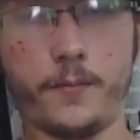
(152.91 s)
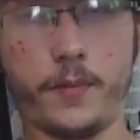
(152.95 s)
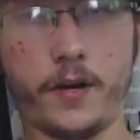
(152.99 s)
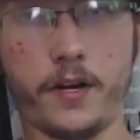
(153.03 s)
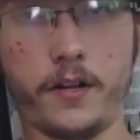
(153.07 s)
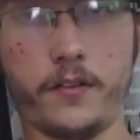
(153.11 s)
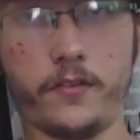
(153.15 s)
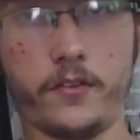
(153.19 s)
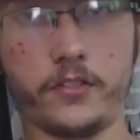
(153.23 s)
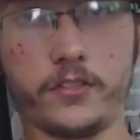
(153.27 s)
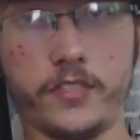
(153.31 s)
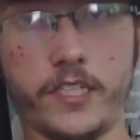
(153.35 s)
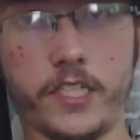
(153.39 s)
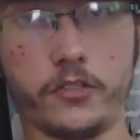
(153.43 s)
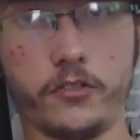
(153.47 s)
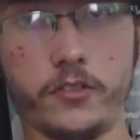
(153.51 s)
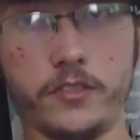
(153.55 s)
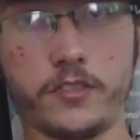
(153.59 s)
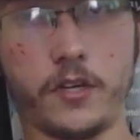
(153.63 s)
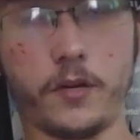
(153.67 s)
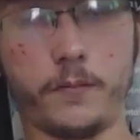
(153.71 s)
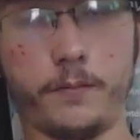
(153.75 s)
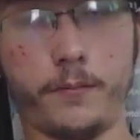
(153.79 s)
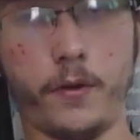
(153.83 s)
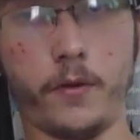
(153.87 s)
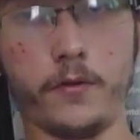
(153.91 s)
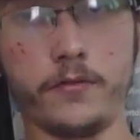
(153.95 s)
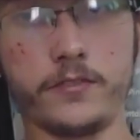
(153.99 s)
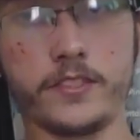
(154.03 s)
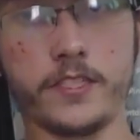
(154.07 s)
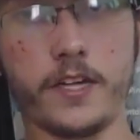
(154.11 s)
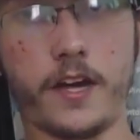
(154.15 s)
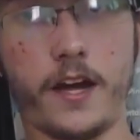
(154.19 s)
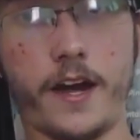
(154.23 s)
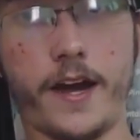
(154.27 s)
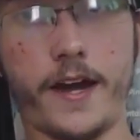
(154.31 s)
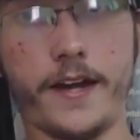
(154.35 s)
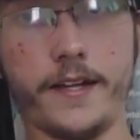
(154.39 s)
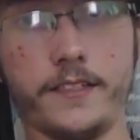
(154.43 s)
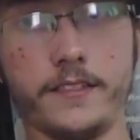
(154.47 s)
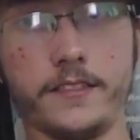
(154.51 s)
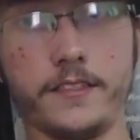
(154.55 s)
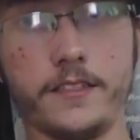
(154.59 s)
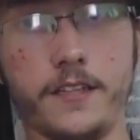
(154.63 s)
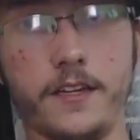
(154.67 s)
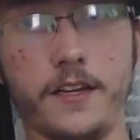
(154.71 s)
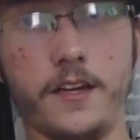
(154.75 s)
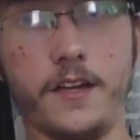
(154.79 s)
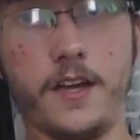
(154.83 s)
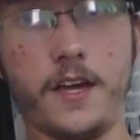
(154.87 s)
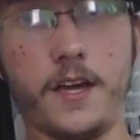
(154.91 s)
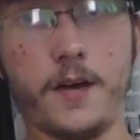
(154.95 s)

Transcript: But there's injuries on both sides.